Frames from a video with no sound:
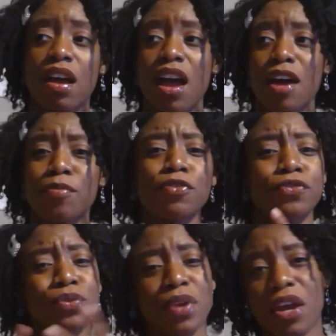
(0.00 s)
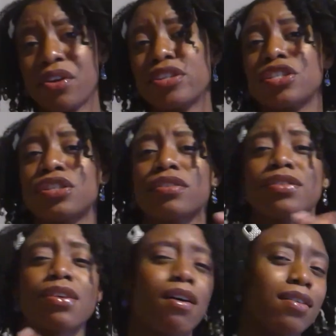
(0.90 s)
a few Karen Sheard
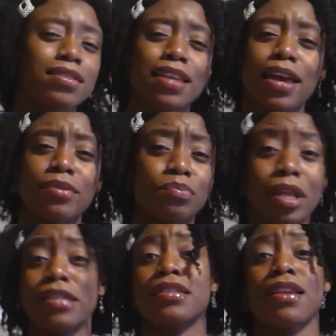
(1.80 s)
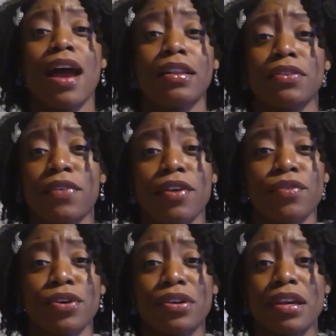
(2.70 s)
songs, and Blessed and Highly
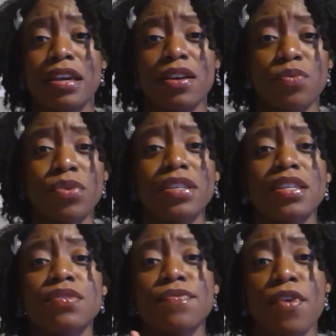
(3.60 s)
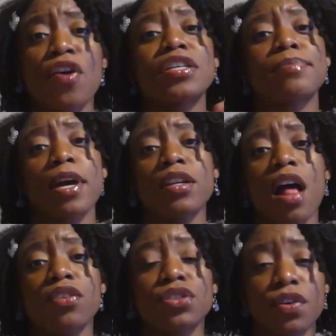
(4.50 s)
Favored was as far as my
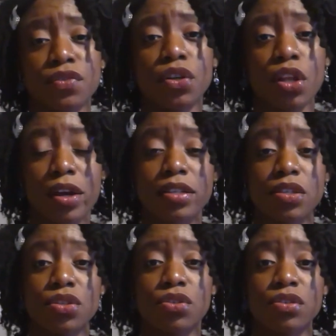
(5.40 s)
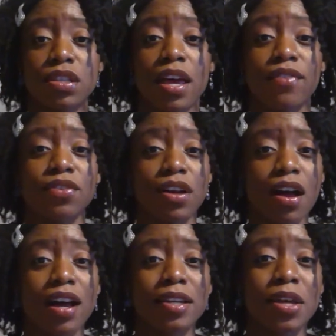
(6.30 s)
knowledge of the Clark sisters have
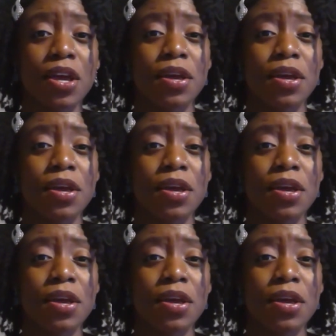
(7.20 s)
gone.